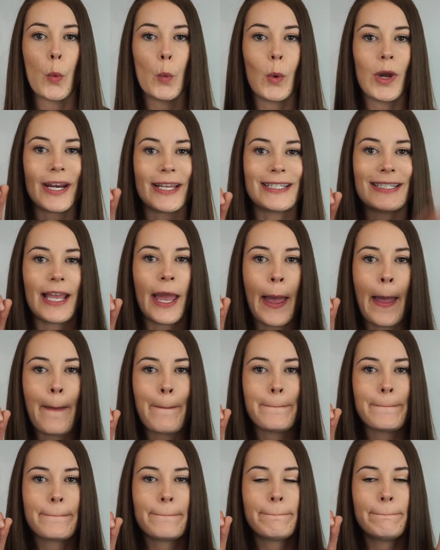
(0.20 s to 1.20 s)
What is up,
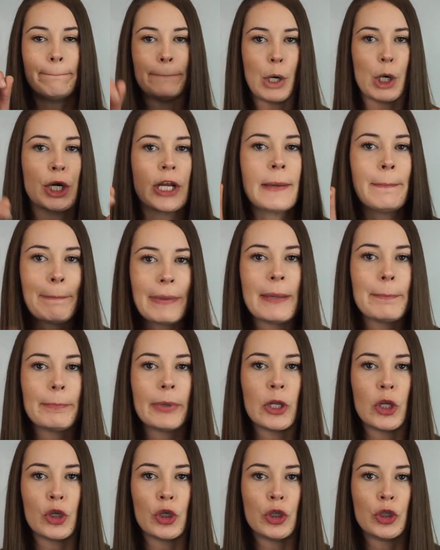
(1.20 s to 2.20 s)
party
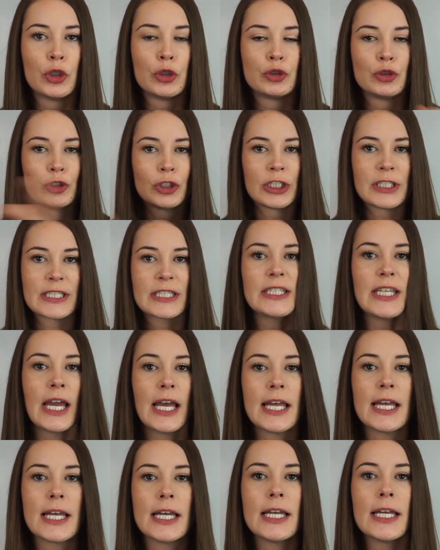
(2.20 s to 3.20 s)
people?
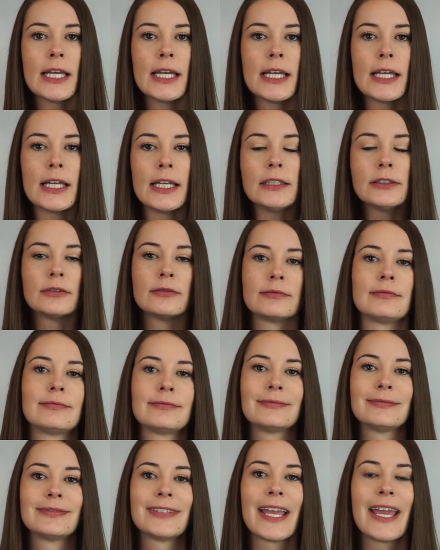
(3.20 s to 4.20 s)

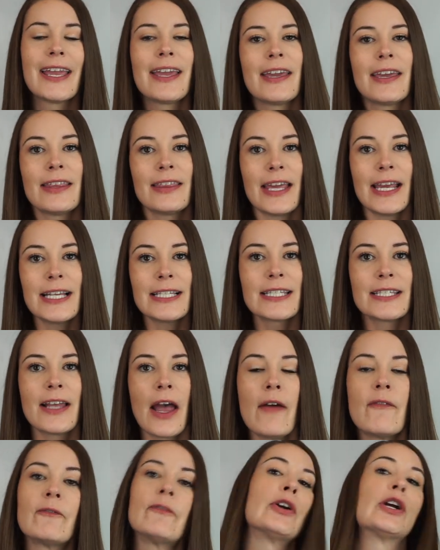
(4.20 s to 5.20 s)
Thanks
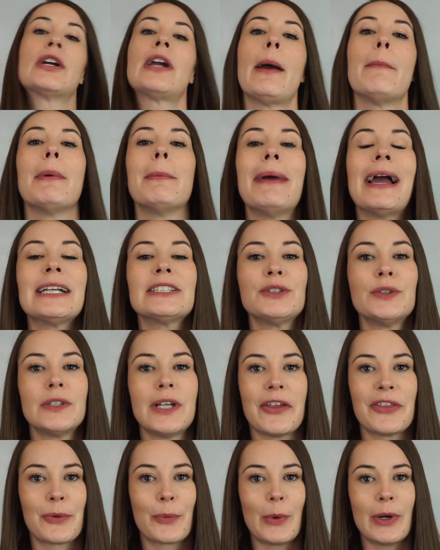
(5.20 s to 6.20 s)
for coming back to
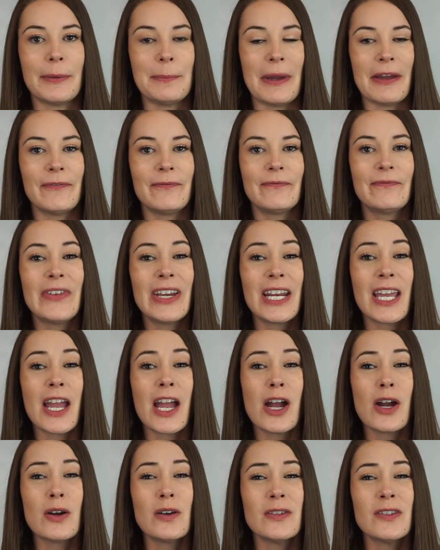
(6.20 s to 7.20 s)
another one of my
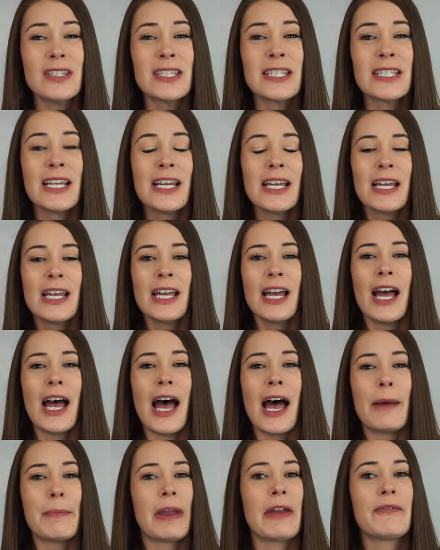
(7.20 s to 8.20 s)
videos.
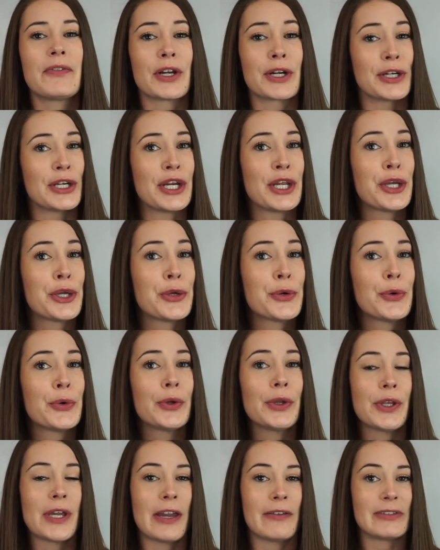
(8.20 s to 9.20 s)
If you're new,
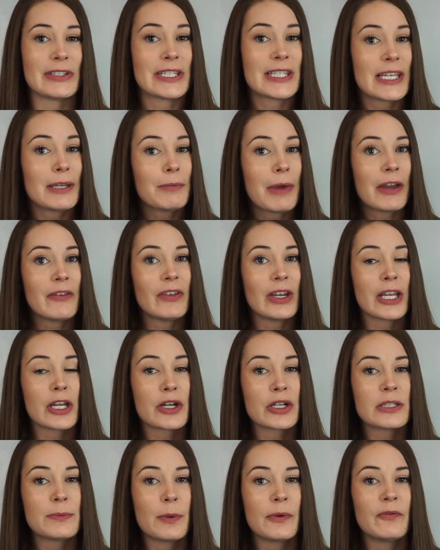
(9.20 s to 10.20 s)
you haven't seen my
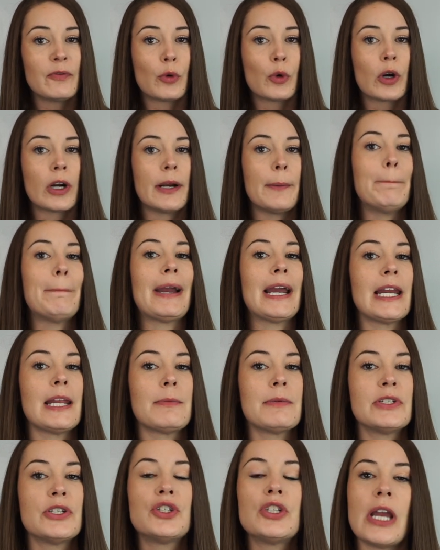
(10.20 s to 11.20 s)
videos before, my name
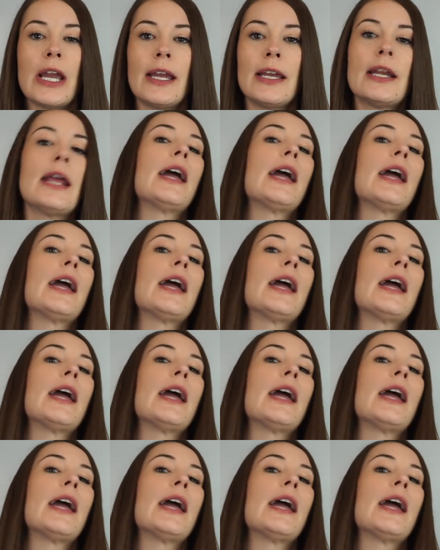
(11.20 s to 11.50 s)
is Jen.